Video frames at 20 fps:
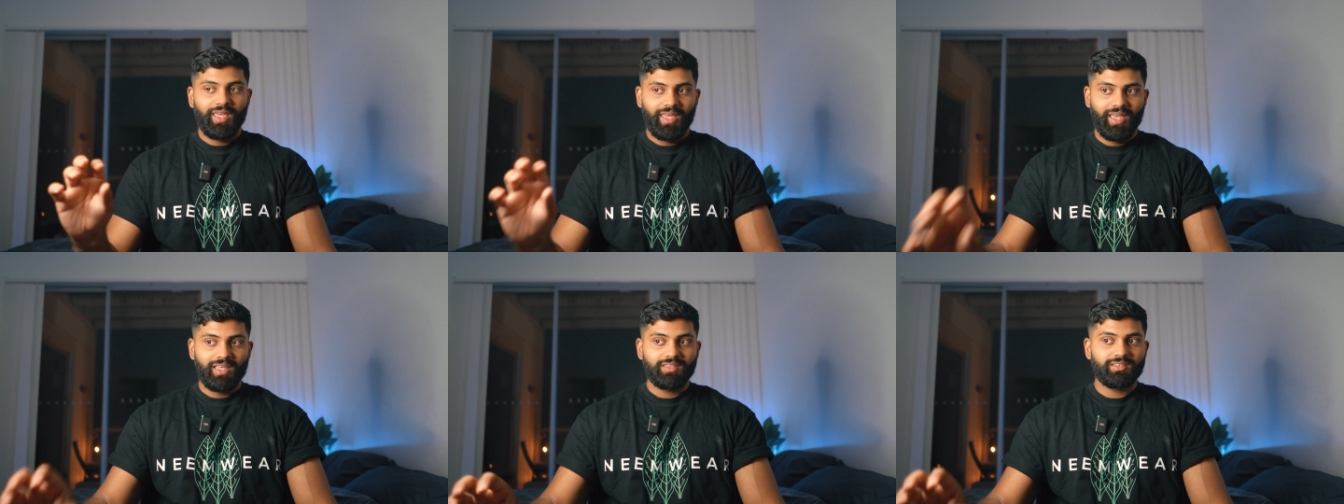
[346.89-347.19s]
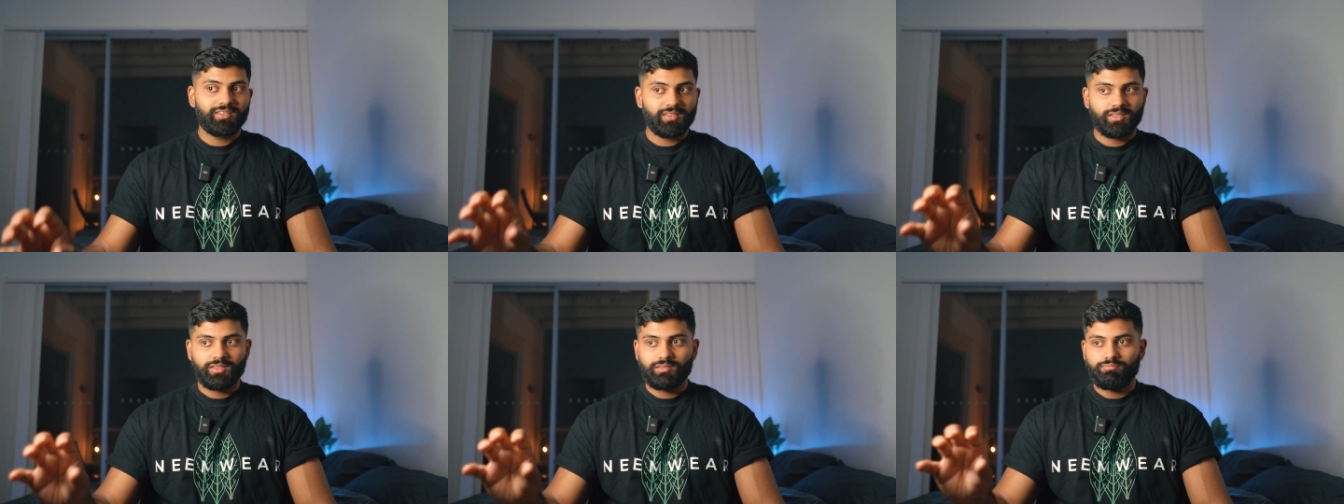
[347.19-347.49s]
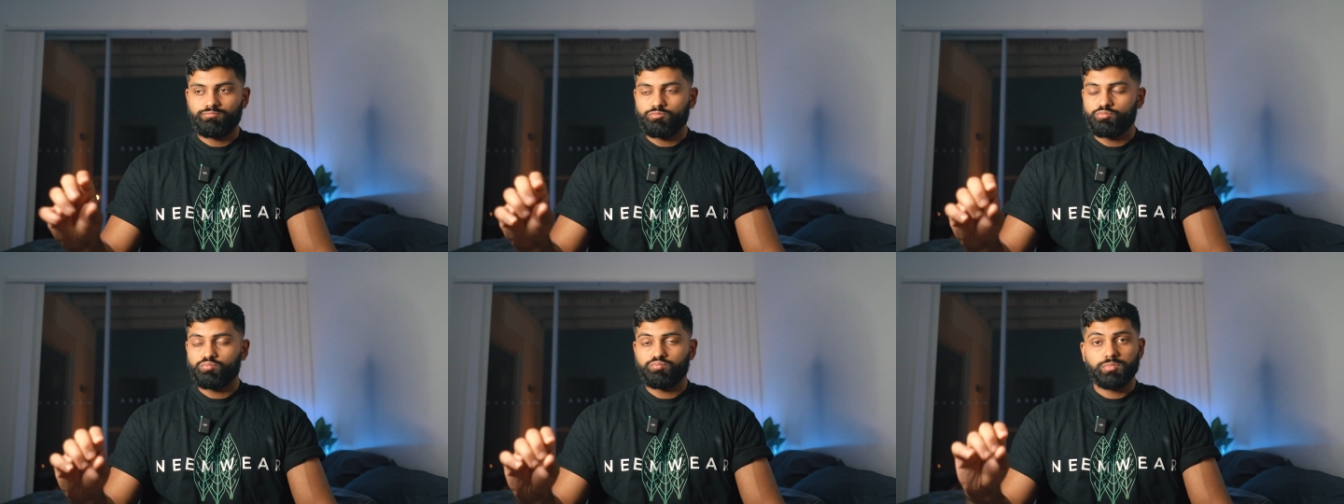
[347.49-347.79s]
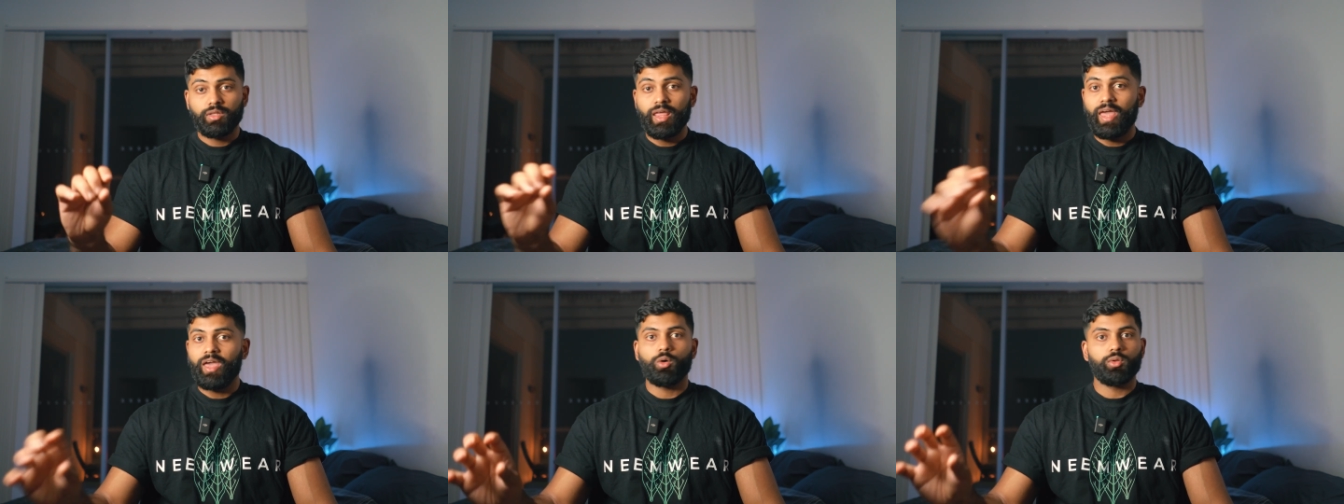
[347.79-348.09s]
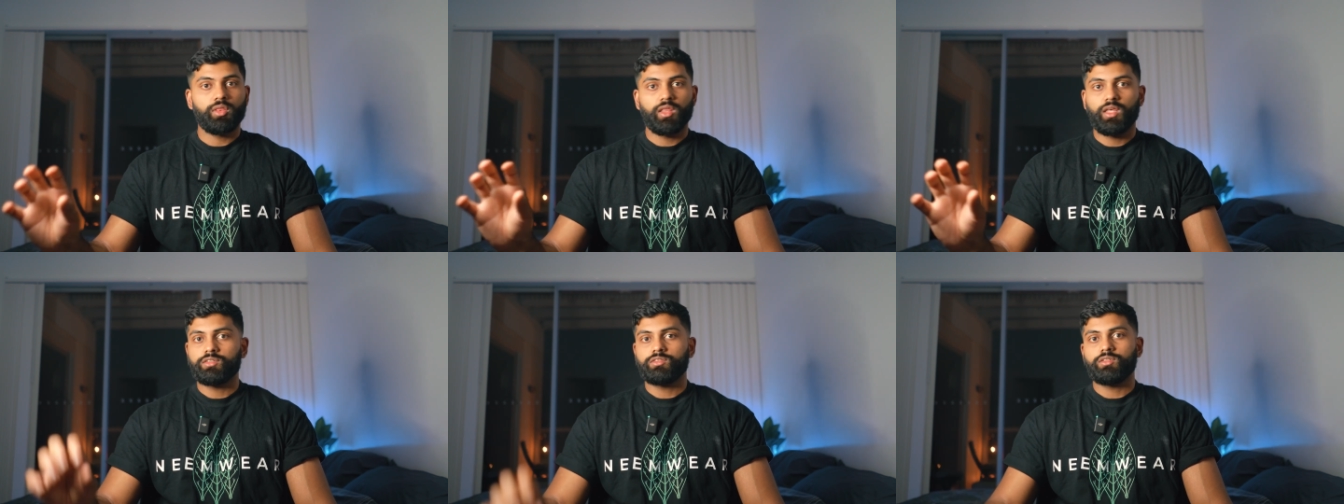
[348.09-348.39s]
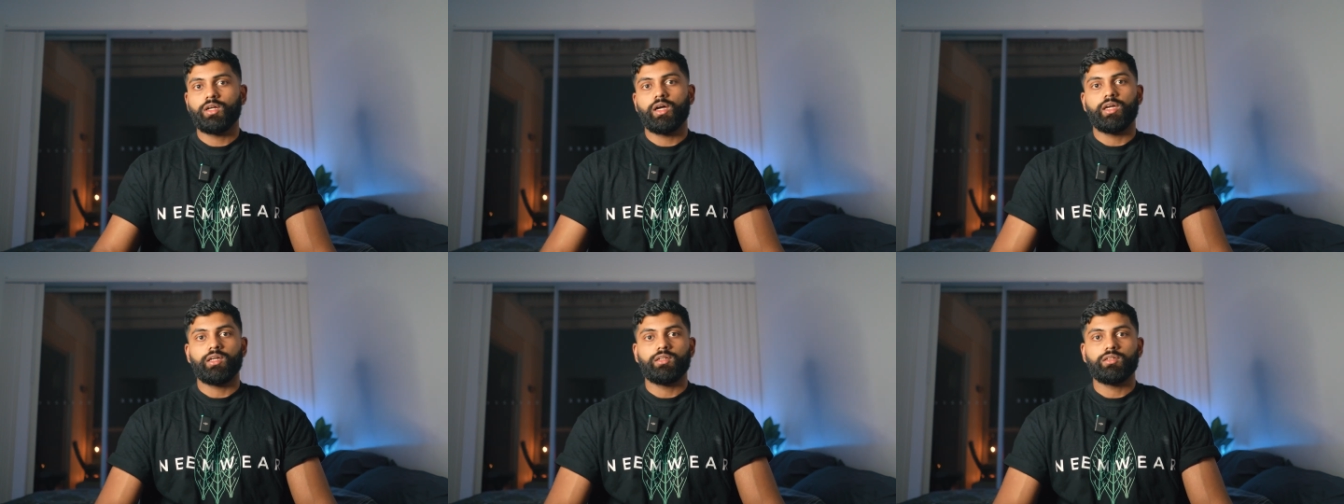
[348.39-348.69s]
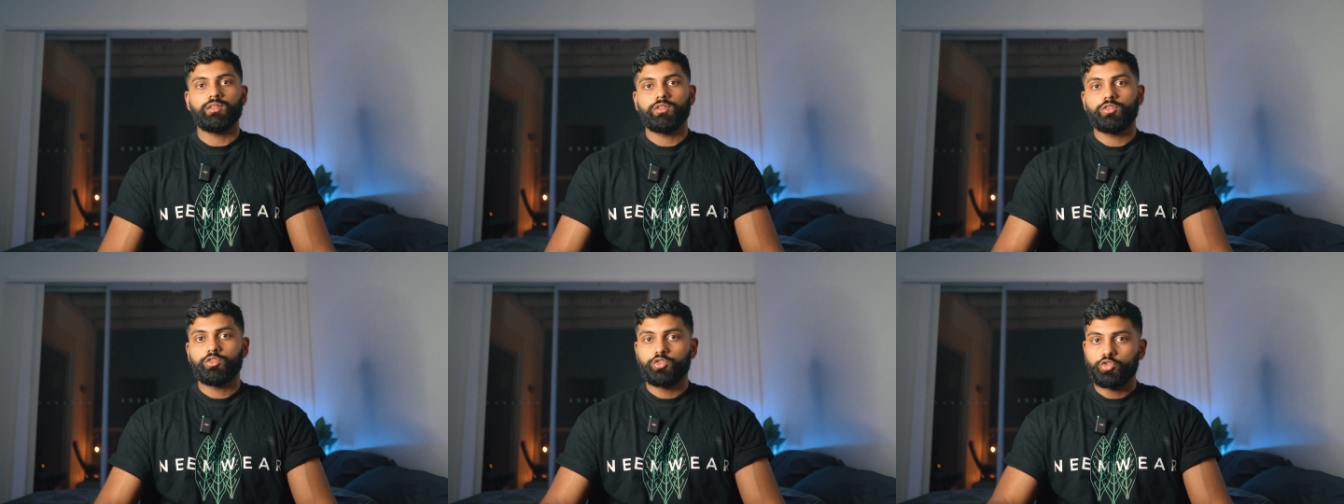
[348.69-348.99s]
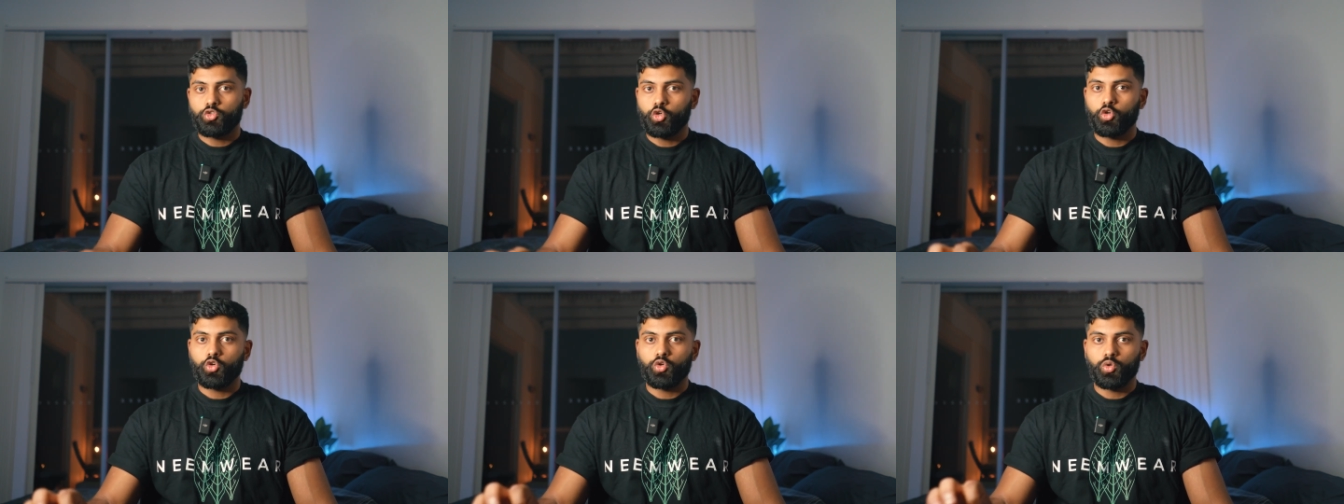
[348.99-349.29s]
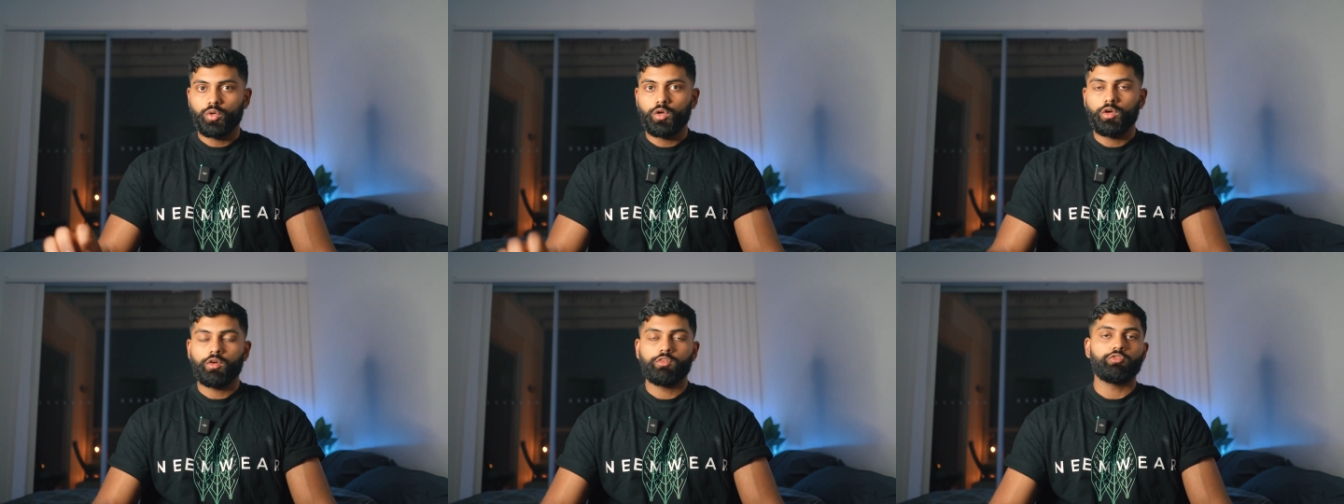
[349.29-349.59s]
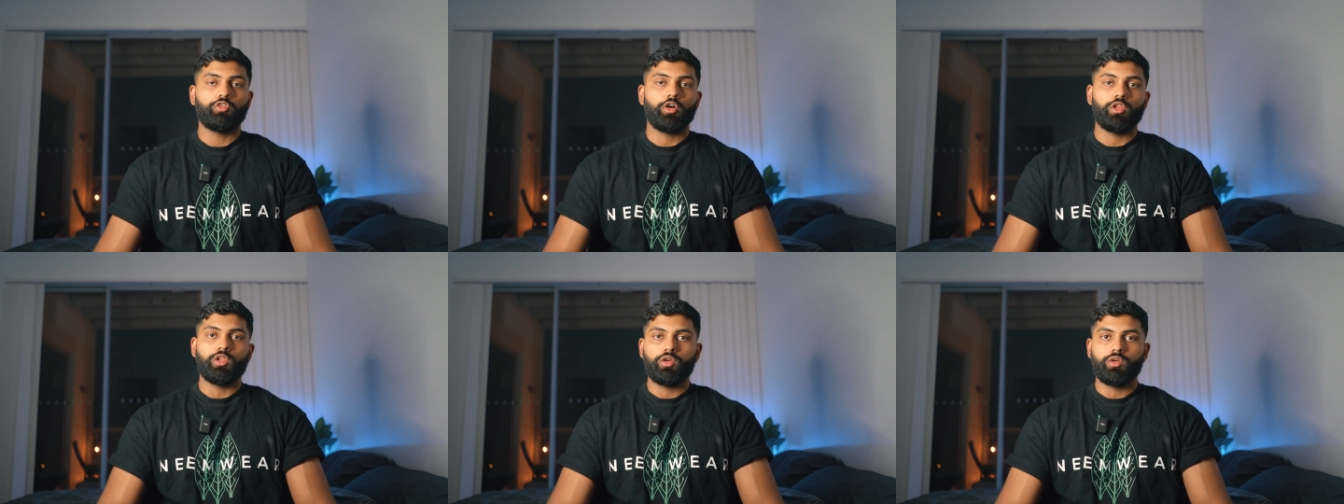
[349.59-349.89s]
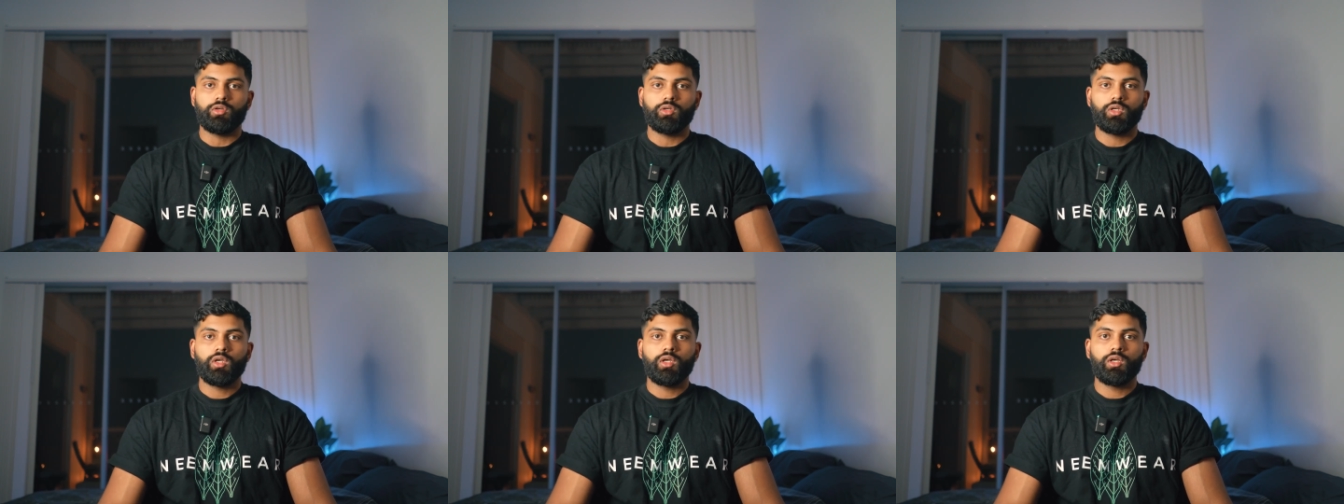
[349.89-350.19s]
is the healthiest diet to follow.